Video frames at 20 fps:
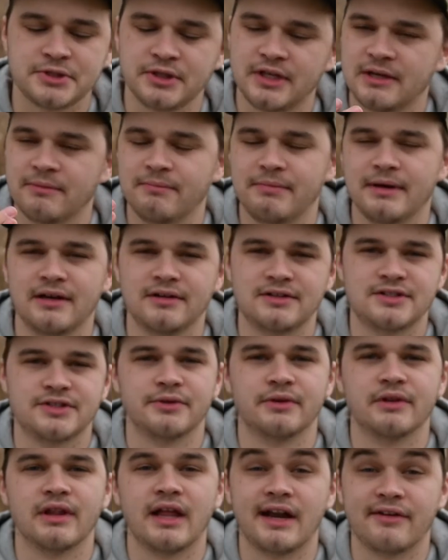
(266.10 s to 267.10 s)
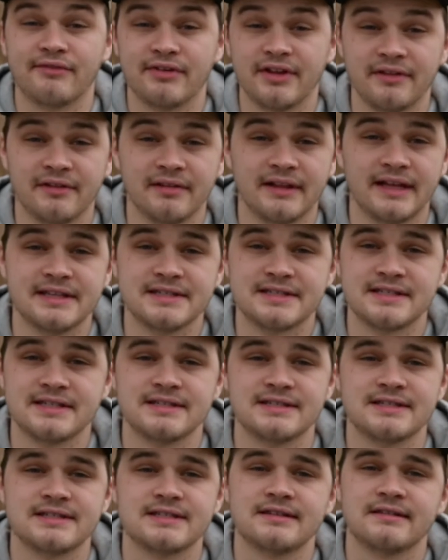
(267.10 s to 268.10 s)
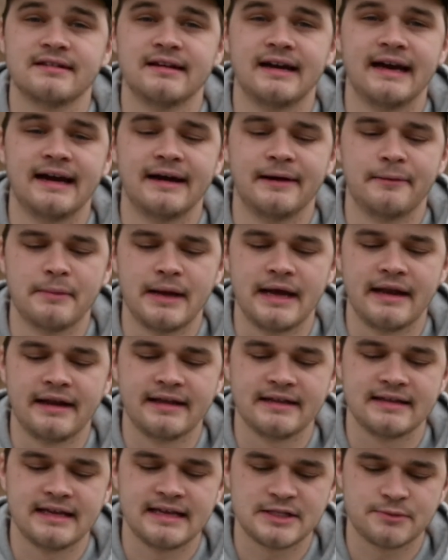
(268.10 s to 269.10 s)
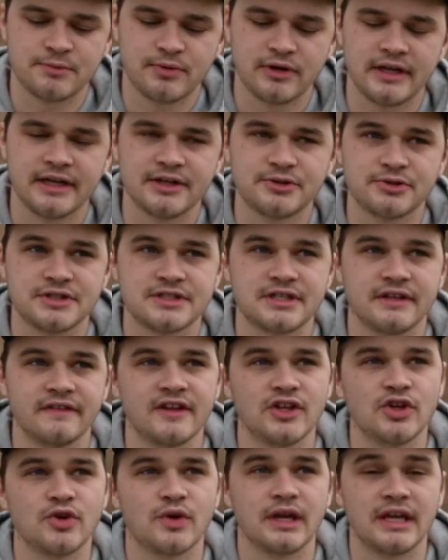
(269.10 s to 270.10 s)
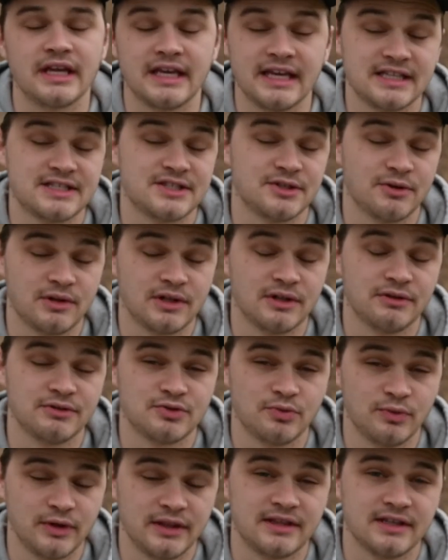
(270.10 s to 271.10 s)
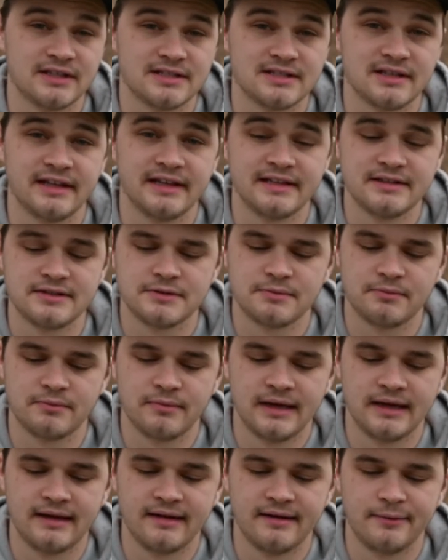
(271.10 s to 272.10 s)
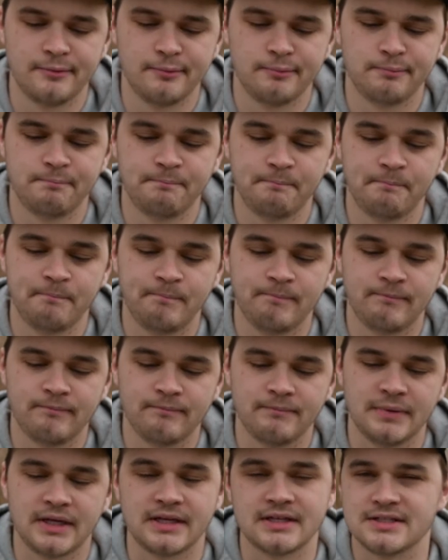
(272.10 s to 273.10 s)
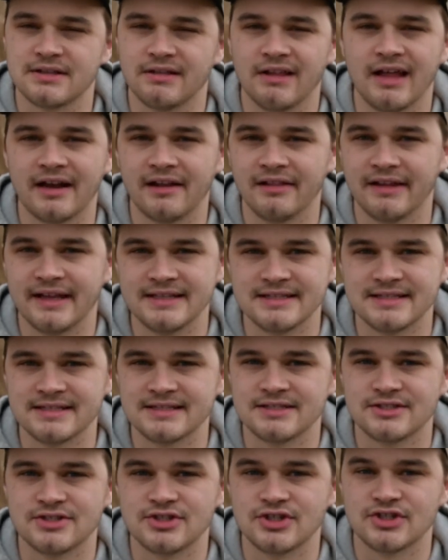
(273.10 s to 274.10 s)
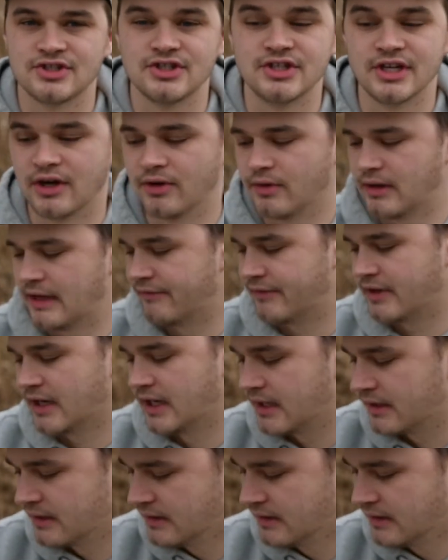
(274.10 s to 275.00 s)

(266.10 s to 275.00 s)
compared to a lot of other lenses. And it's pretty interesting that you can get so close with this lens because a lot of lenses just don't. I've got,